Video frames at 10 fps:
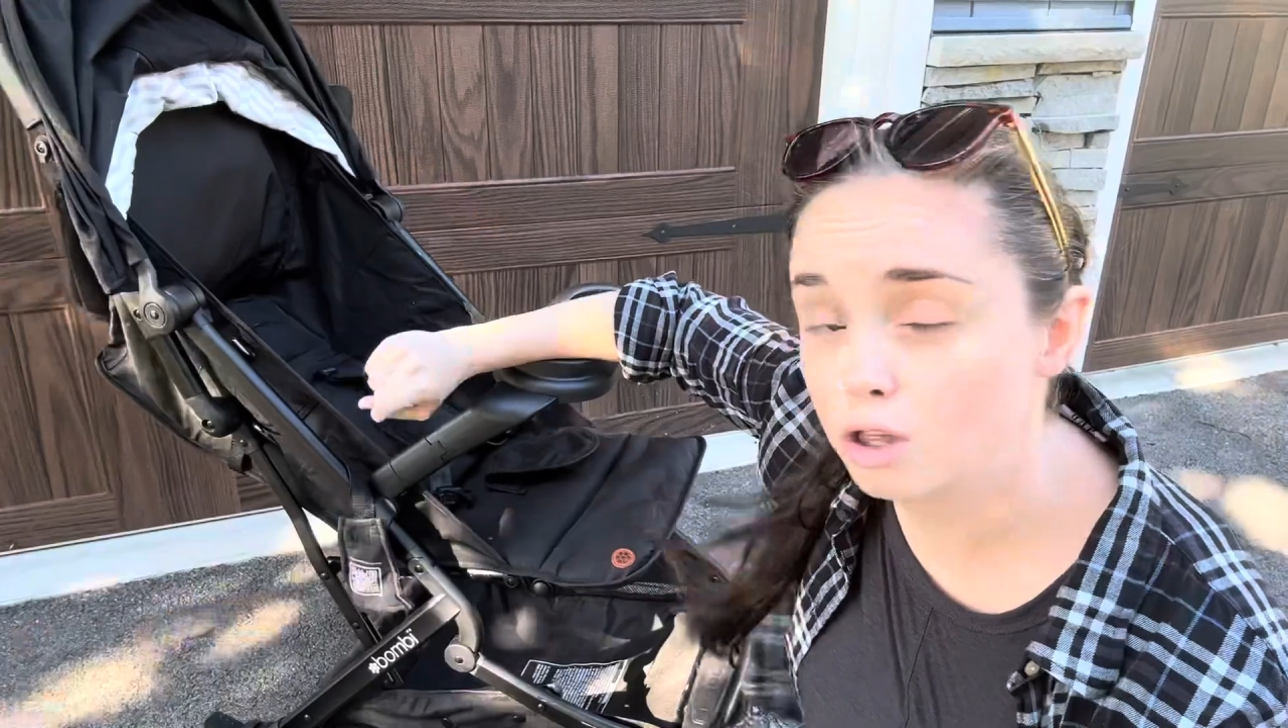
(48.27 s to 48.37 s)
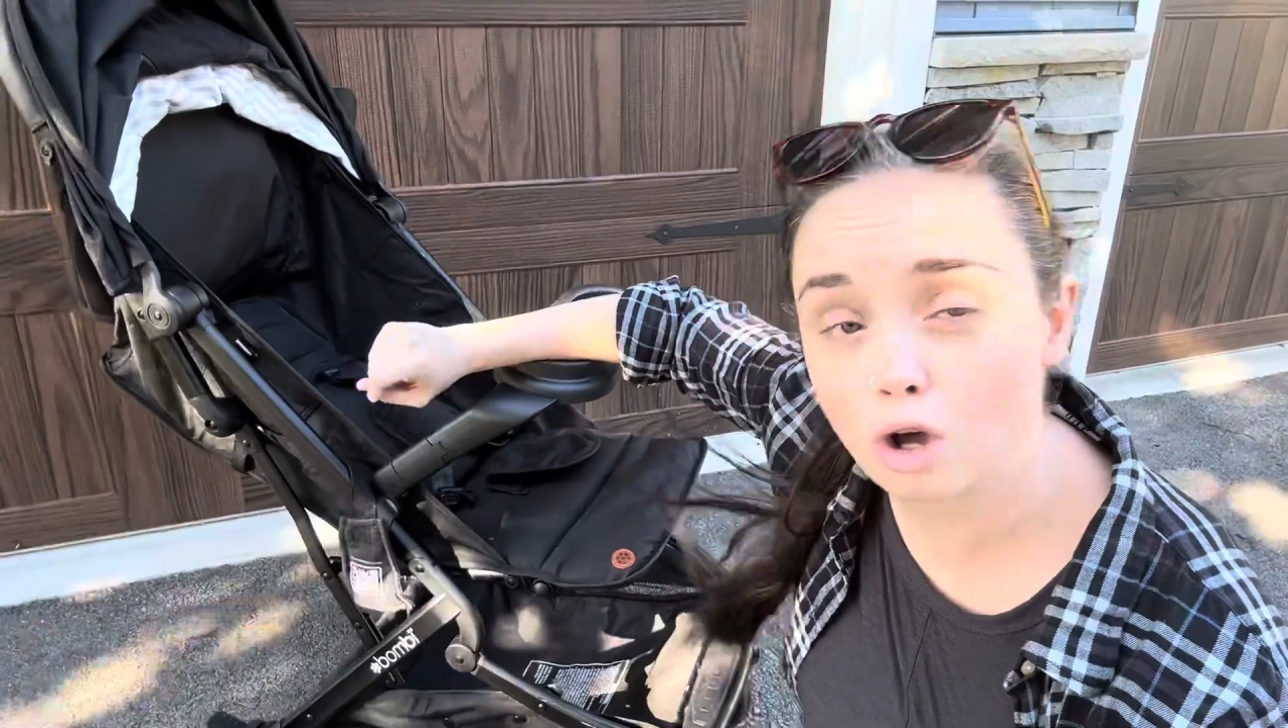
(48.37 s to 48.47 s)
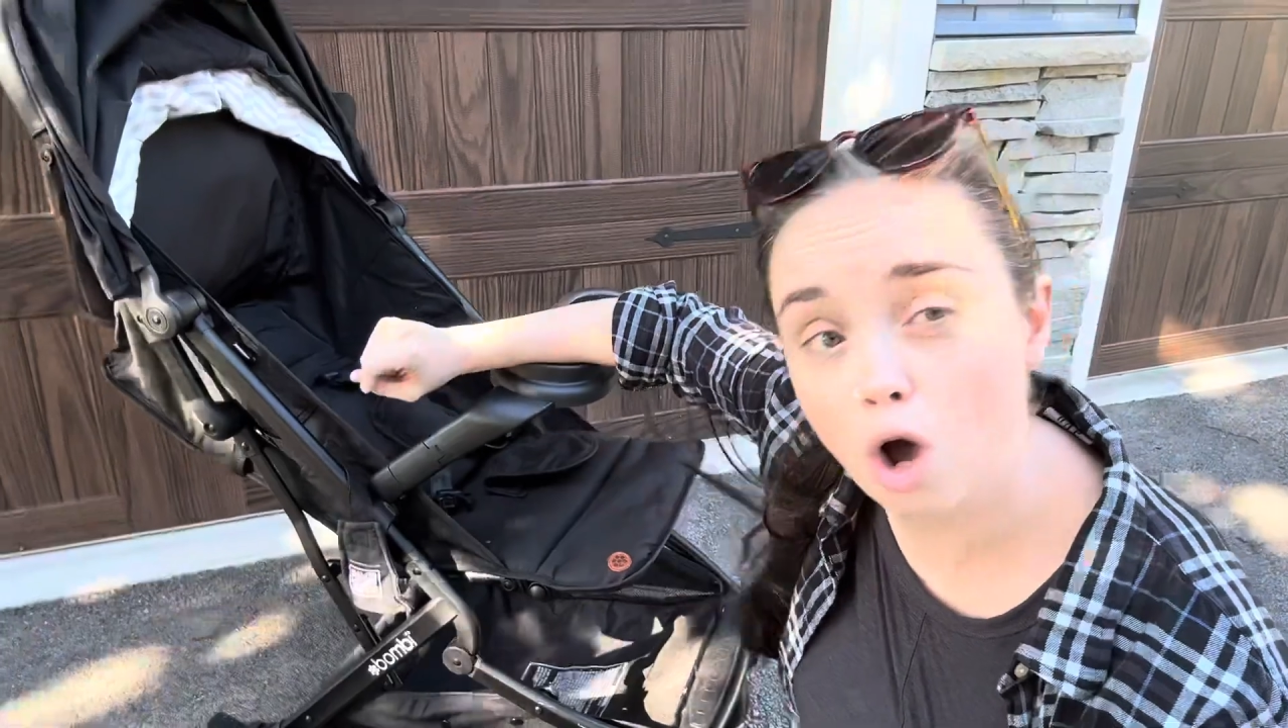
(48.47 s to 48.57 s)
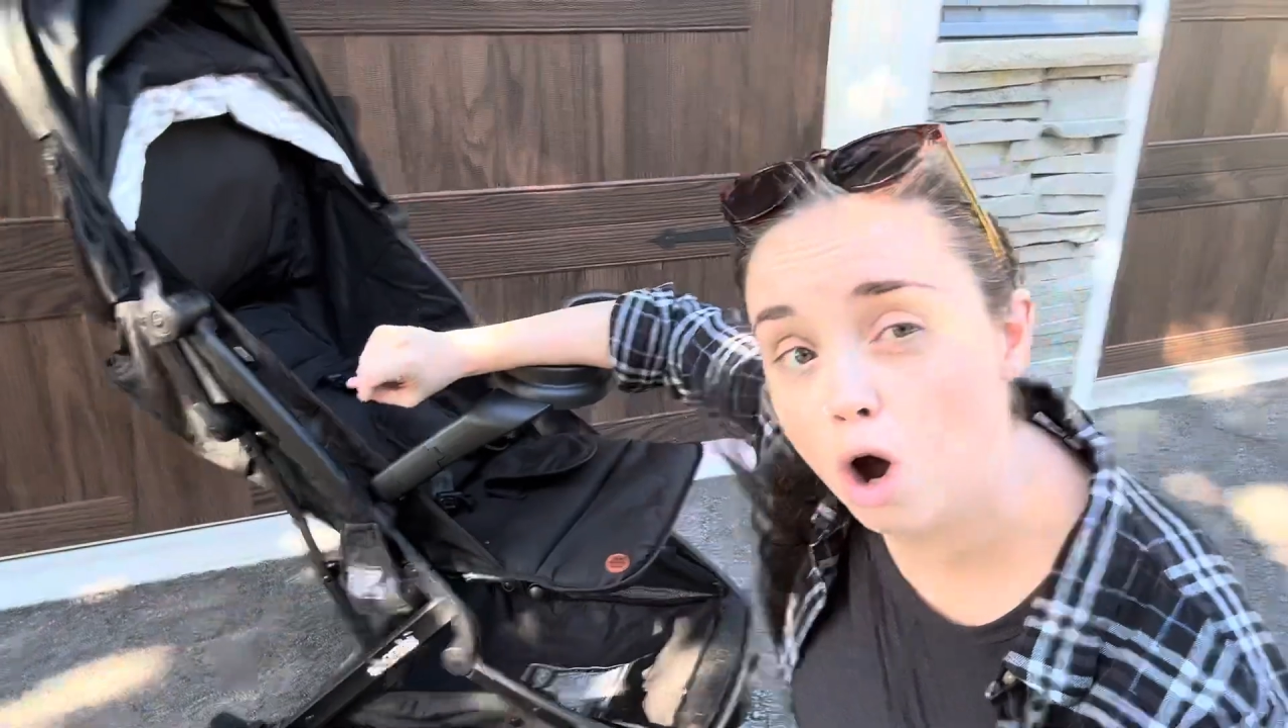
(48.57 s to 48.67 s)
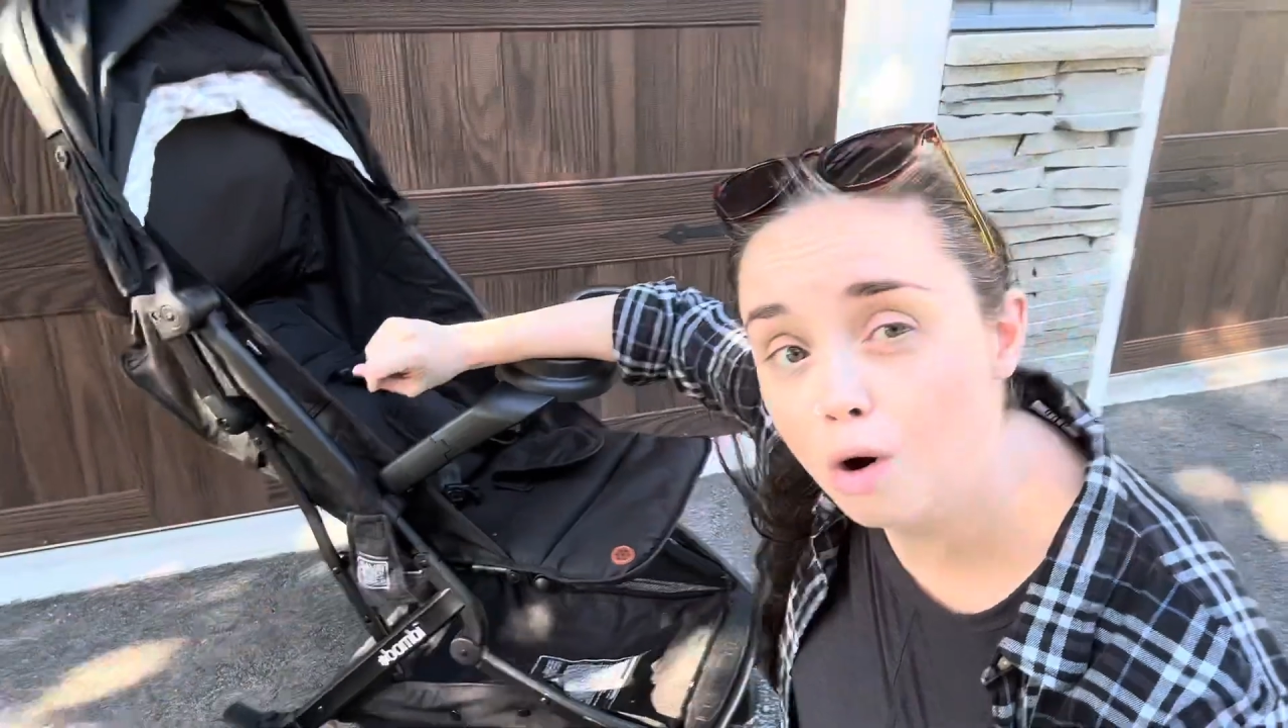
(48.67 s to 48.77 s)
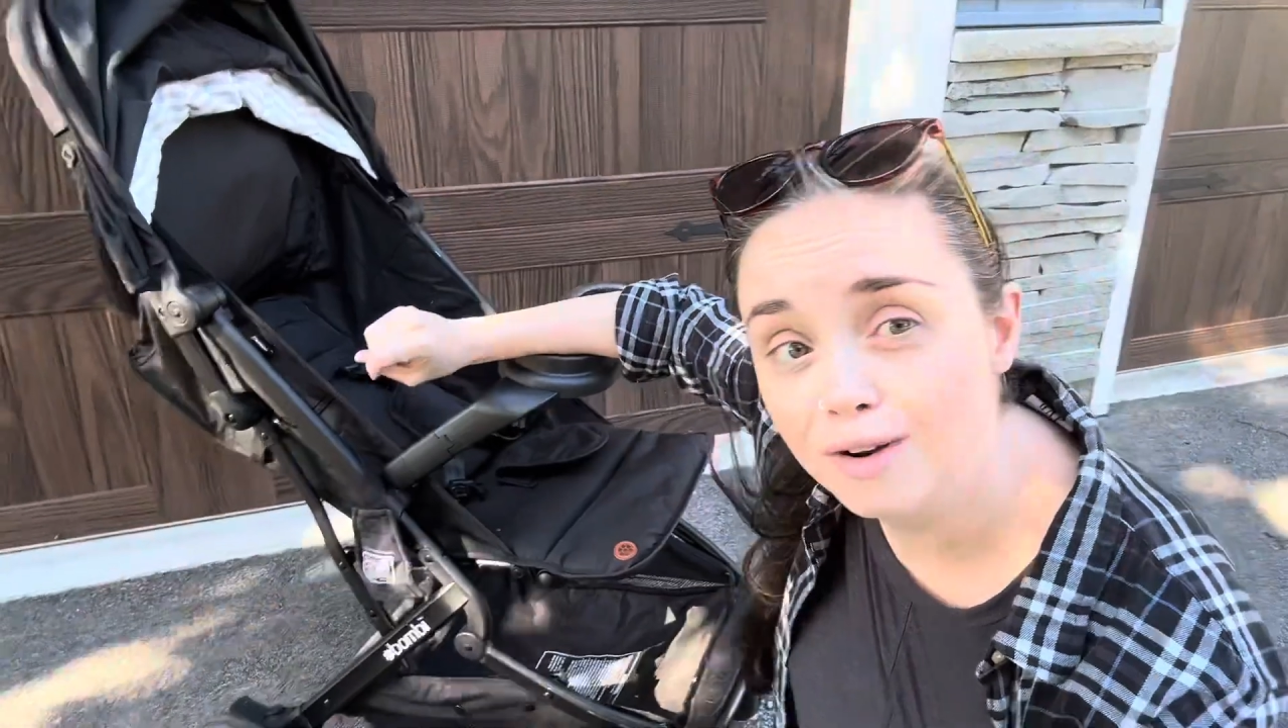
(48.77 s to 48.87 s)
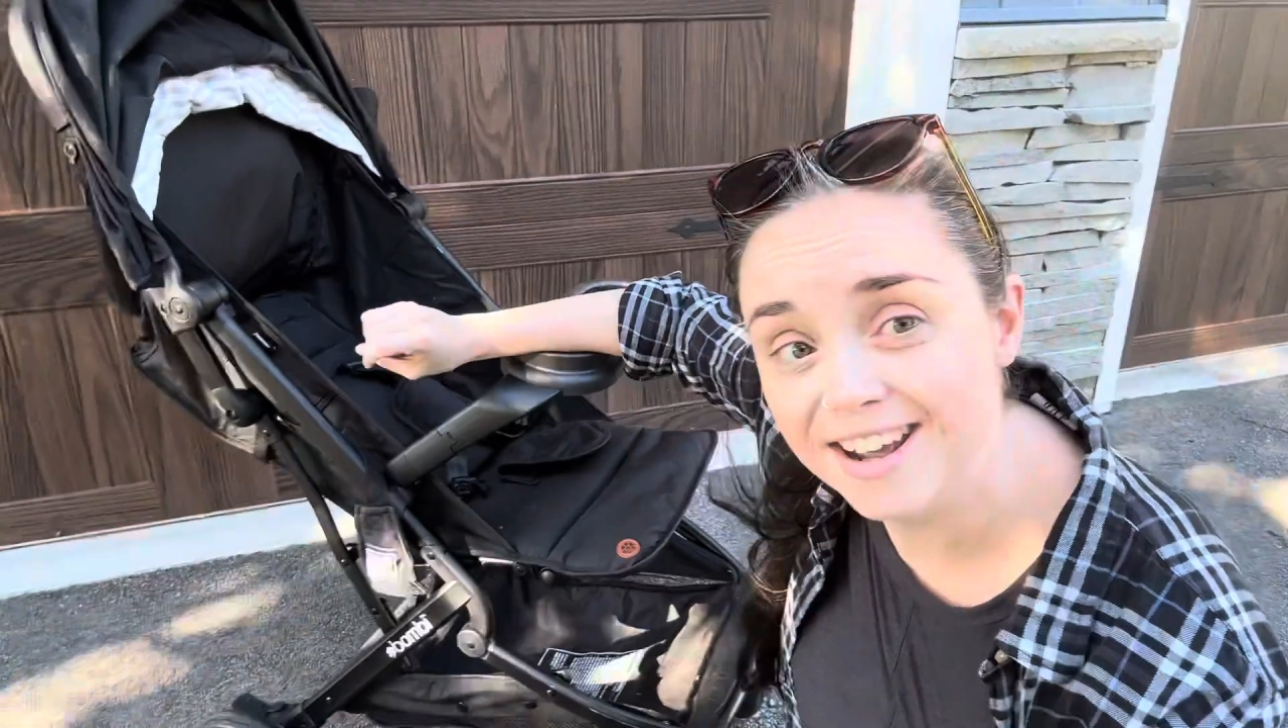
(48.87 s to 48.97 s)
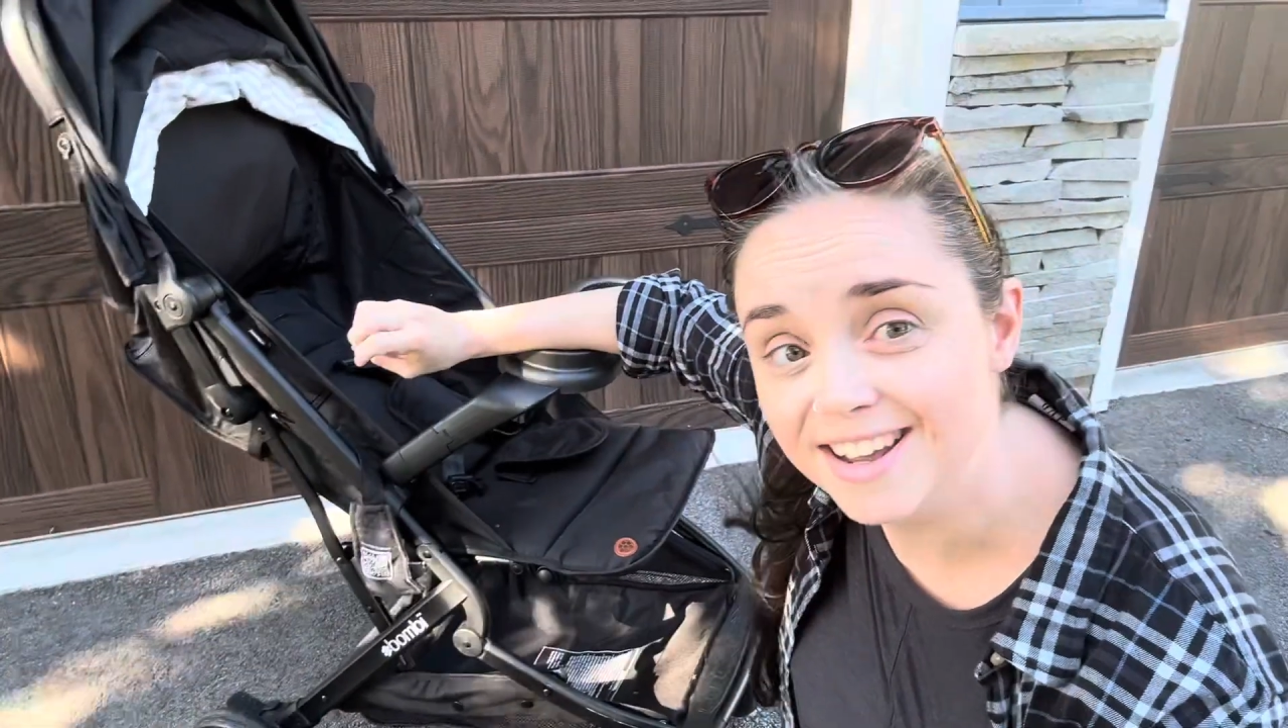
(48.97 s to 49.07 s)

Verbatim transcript: The code